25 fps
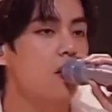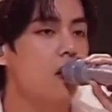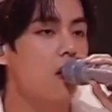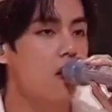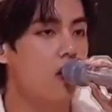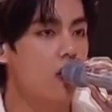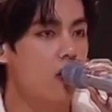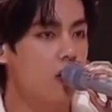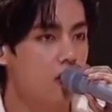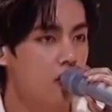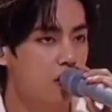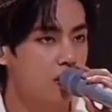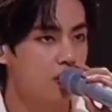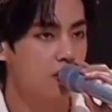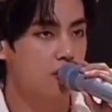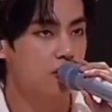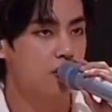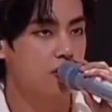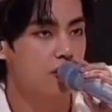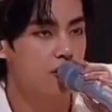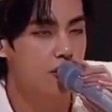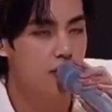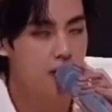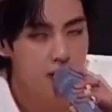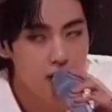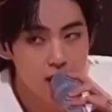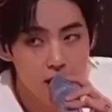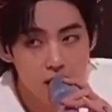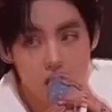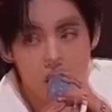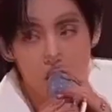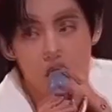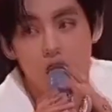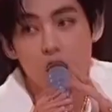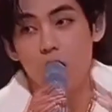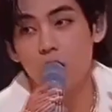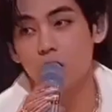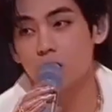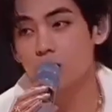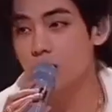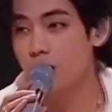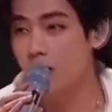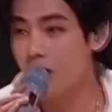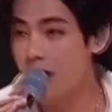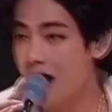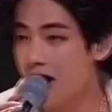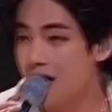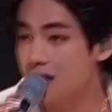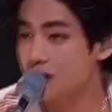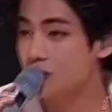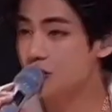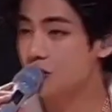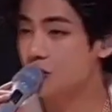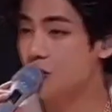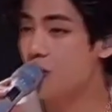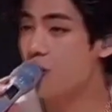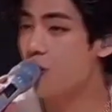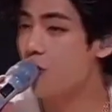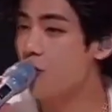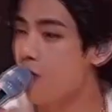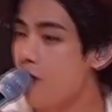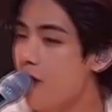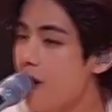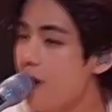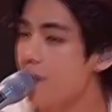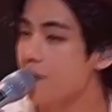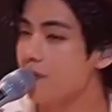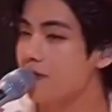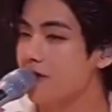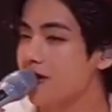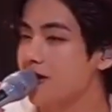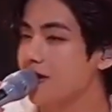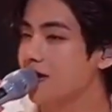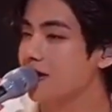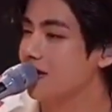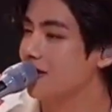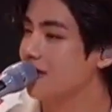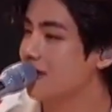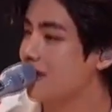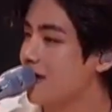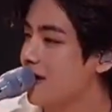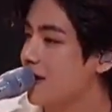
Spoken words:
in 2023 with over 1 million streams.